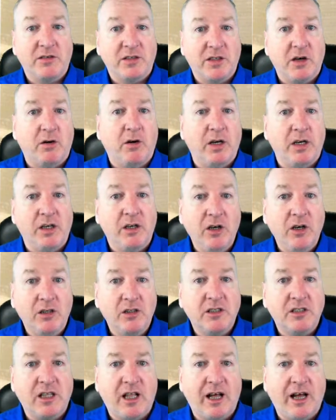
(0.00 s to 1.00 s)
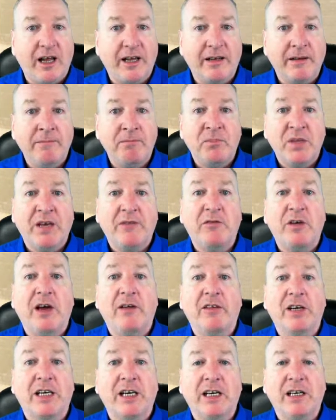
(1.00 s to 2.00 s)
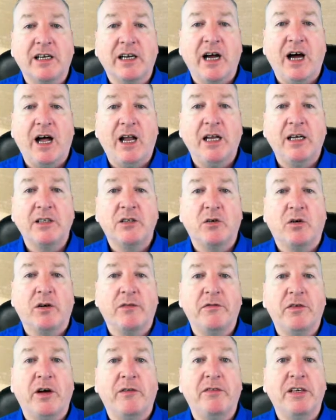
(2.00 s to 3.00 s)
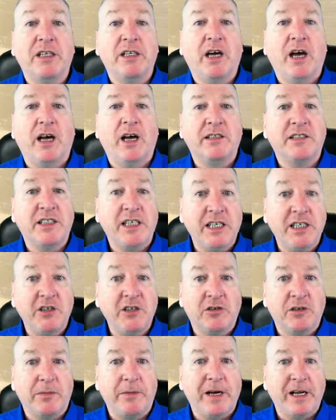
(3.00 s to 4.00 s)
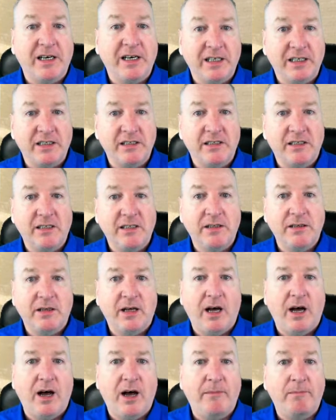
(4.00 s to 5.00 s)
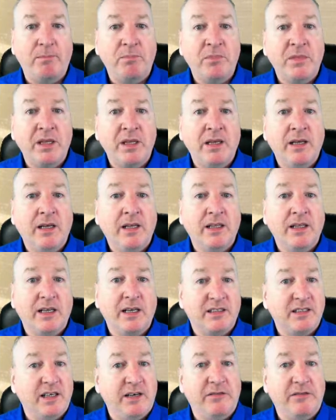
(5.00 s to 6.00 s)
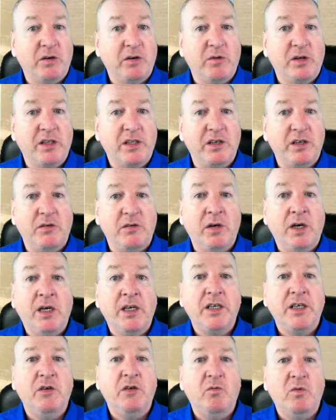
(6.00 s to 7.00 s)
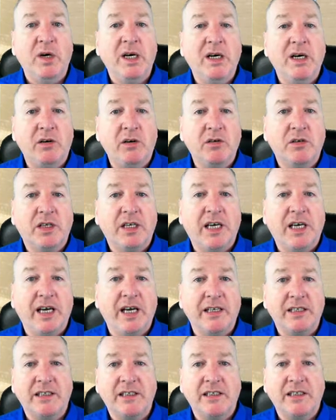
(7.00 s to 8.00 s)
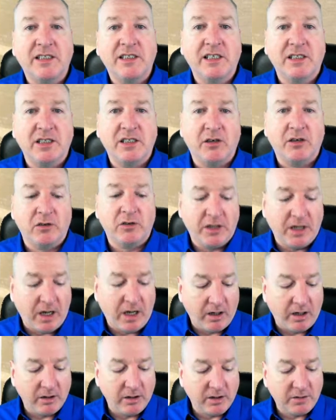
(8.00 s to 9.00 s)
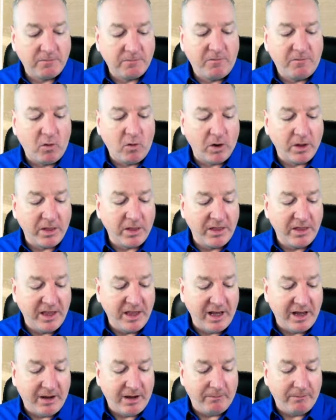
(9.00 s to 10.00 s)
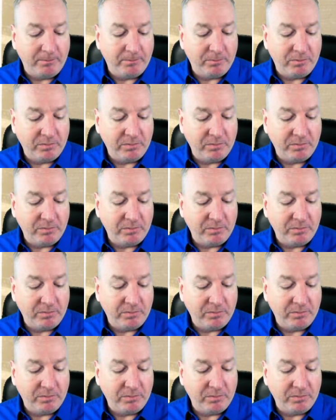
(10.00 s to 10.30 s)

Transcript: So it looks like if you have a kid in college or if you have a senior dependent that's living with you, you will get $600 for them.